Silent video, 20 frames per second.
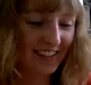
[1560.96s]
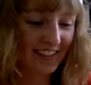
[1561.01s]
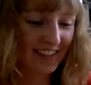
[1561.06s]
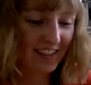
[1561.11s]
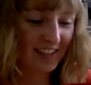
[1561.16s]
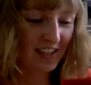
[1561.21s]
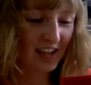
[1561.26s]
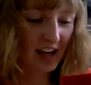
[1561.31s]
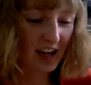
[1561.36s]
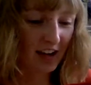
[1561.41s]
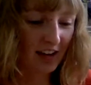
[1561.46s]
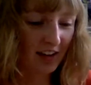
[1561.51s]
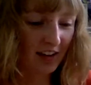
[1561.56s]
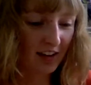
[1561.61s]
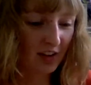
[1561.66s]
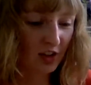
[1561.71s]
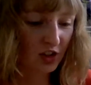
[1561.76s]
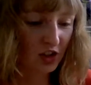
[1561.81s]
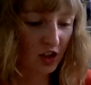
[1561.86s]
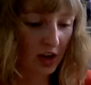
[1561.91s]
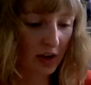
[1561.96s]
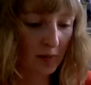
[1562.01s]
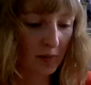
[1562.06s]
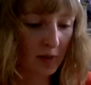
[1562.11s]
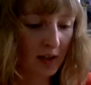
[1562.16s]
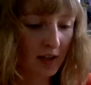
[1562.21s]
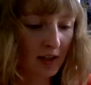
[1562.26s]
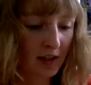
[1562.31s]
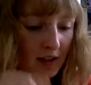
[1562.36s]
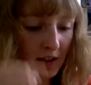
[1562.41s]
another
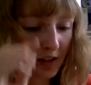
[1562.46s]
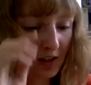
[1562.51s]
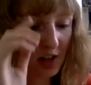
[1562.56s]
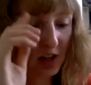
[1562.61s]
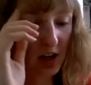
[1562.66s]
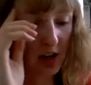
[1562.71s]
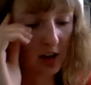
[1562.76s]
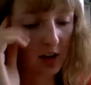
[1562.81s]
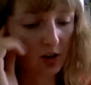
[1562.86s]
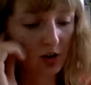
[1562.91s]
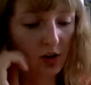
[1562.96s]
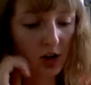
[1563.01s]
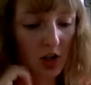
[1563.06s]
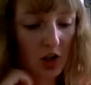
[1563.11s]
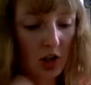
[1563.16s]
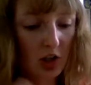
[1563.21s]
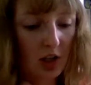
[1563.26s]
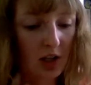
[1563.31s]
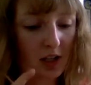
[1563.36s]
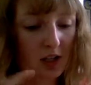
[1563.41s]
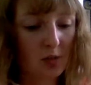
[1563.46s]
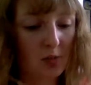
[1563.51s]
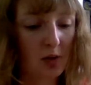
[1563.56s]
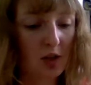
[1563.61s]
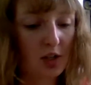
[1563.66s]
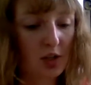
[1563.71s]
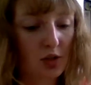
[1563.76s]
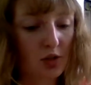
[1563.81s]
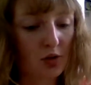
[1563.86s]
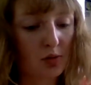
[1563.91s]
enchantment, and the enchanted creature gets
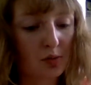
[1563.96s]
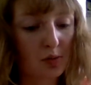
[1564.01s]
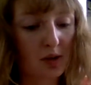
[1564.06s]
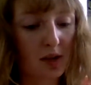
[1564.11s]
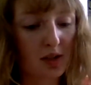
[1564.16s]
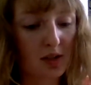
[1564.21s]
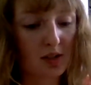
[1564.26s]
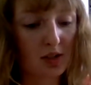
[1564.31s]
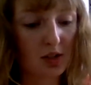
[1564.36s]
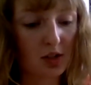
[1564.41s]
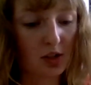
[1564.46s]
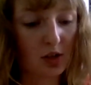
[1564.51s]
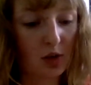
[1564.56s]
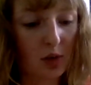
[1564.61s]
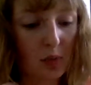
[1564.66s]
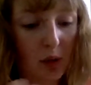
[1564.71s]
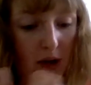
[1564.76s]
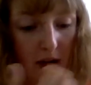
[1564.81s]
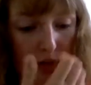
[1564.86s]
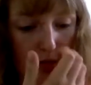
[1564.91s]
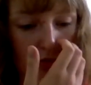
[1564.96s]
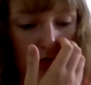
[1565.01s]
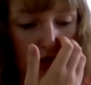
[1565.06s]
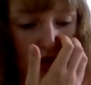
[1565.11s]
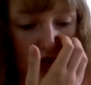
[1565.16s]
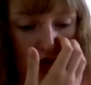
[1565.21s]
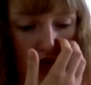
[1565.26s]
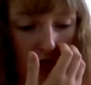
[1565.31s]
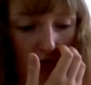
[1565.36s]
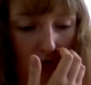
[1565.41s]
+2 and +2 and has
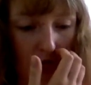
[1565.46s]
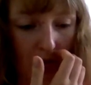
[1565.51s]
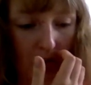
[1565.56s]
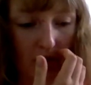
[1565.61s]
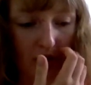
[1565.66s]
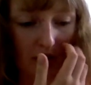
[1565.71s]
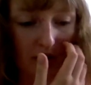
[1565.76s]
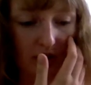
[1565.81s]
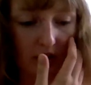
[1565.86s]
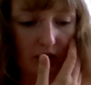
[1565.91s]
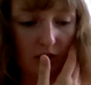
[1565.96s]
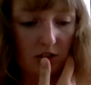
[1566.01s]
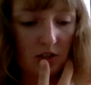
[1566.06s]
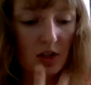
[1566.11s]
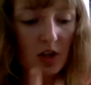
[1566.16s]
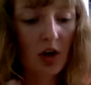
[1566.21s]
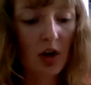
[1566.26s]
protection from all colors.